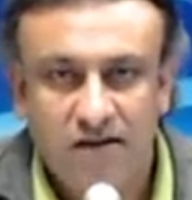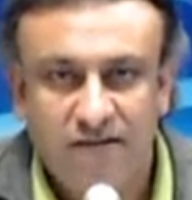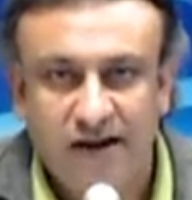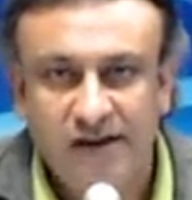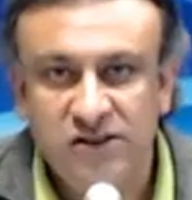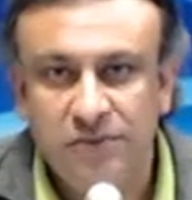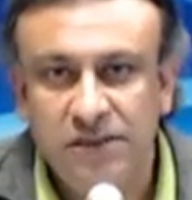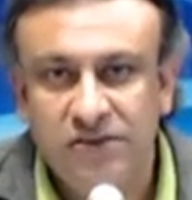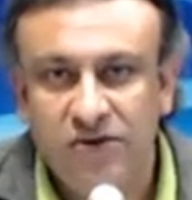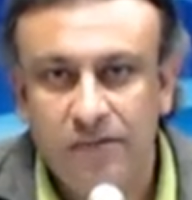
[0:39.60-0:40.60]
Finance
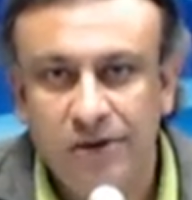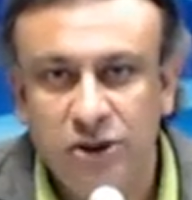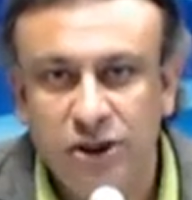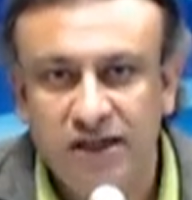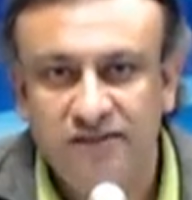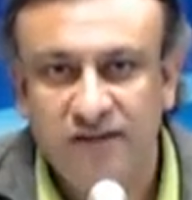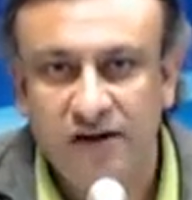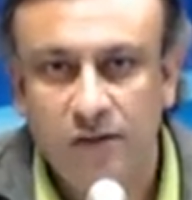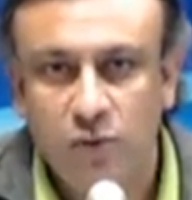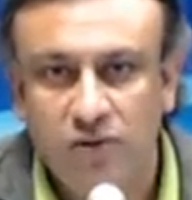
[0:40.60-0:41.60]
Minister appreciates
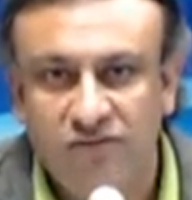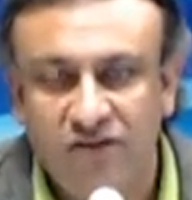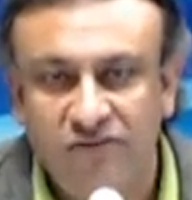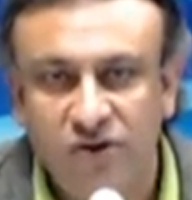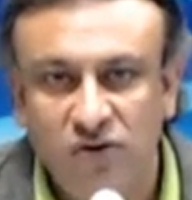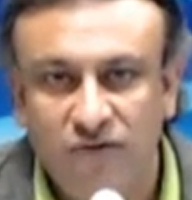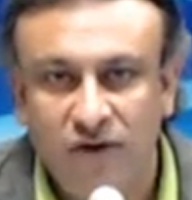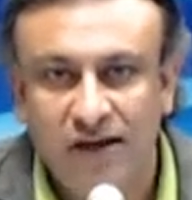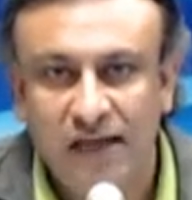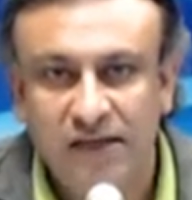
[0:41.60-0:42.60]
Federal Board of Revenue
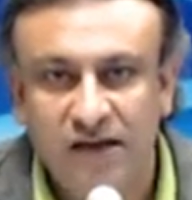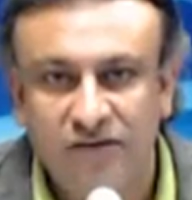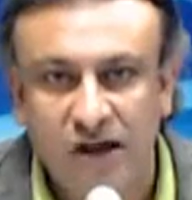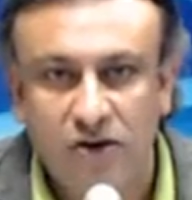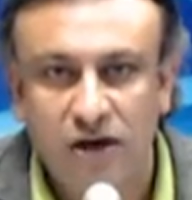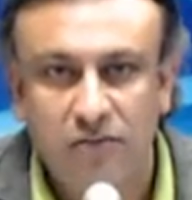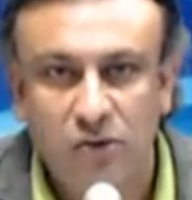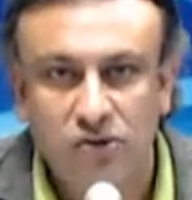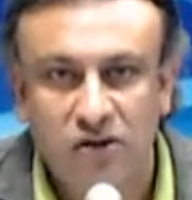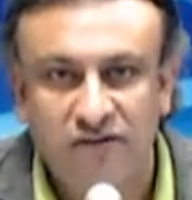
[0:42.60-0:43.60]
for collecting record
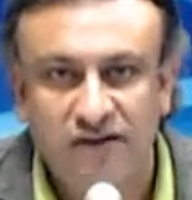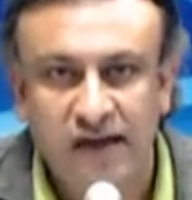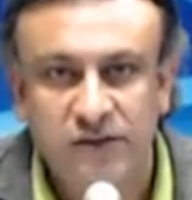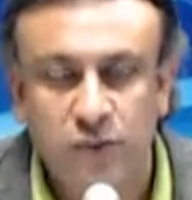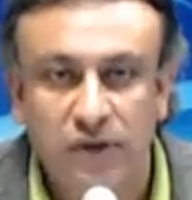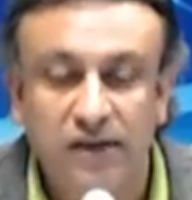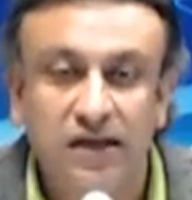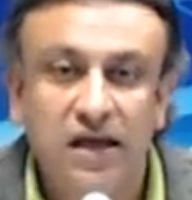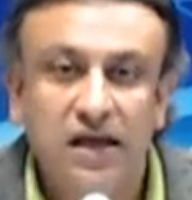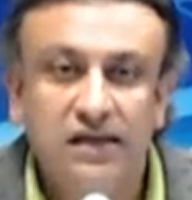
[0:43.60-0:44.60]
amount of tax worth
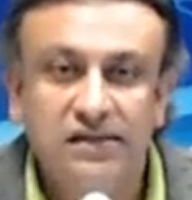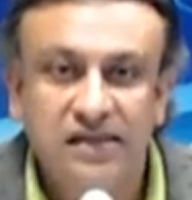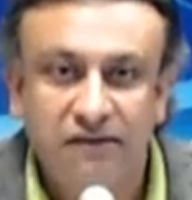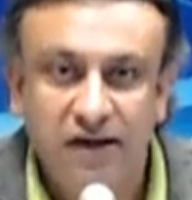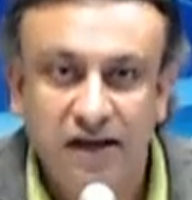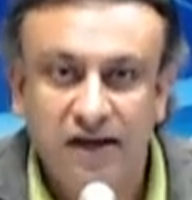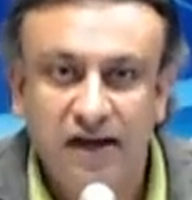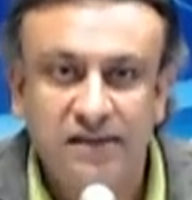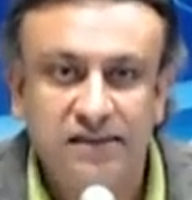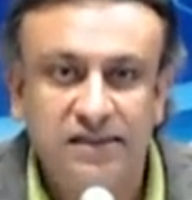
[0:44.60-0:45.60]

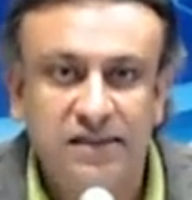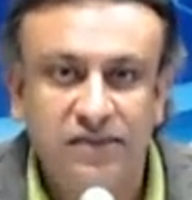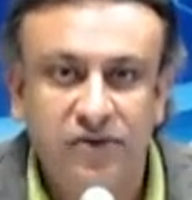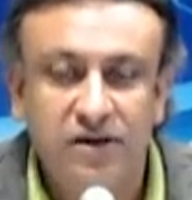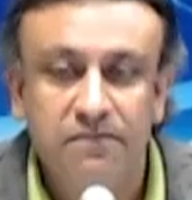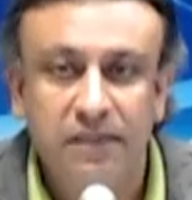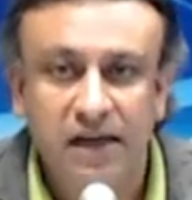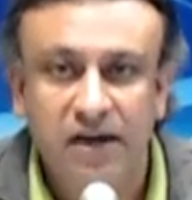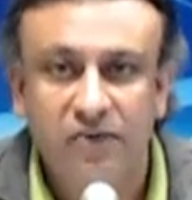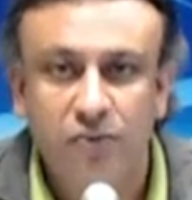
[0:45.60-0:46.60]
763
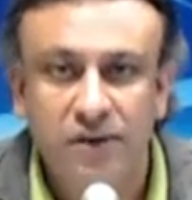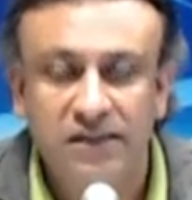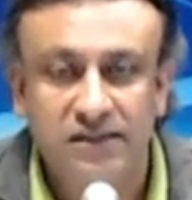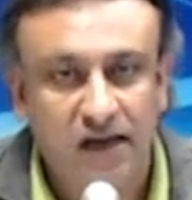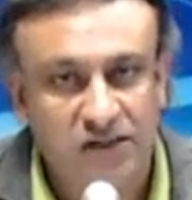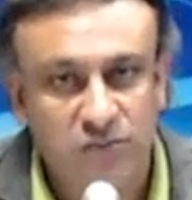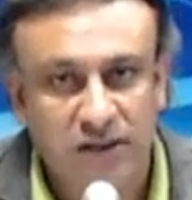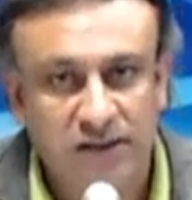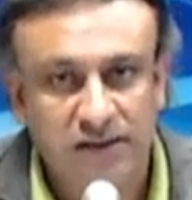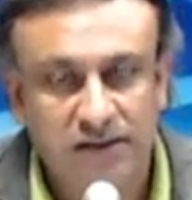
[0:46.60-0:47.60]
billion rupees last
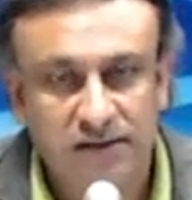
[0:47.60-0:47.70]
month.